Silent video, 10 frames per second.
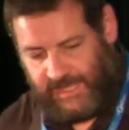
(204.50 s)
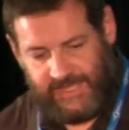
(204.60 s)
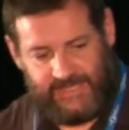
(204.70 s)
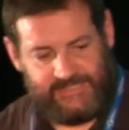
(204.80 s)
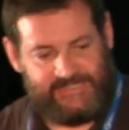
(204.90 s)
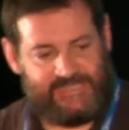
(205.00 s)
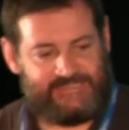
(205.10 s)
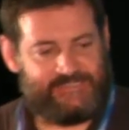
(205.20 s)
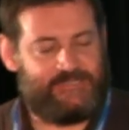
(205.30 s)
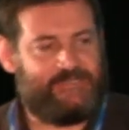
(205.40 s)
And yes,
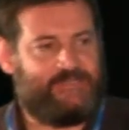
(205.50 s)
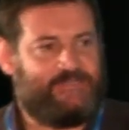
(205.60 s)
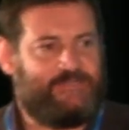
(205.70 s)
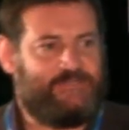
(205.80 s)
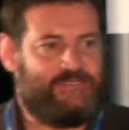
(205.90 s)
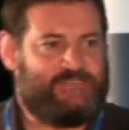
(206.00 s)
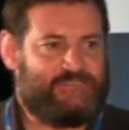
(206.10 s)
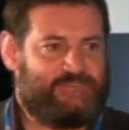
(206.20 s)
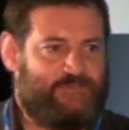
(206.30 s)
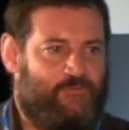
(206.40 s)
uh,
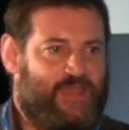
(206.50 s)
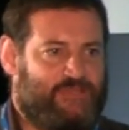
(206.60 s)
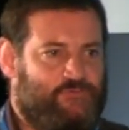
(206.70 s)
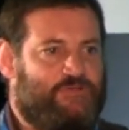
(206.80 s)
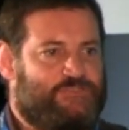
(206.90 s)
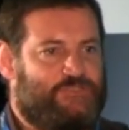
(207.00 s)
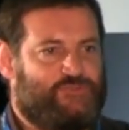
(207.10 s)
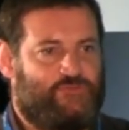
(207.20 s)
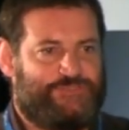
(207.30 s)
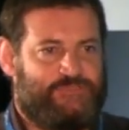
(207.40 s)
it's right, you want the
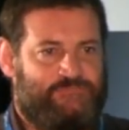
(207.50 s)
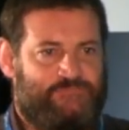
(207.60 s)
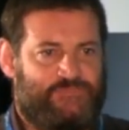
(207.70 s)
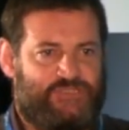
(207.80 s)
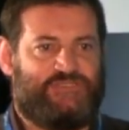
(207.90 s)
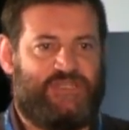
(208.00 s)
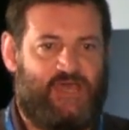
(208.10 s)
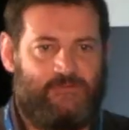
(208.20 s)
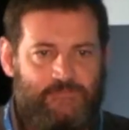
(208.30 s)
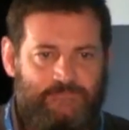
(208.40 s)
salt just
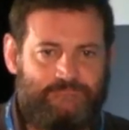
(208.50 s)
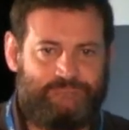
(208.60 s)
now.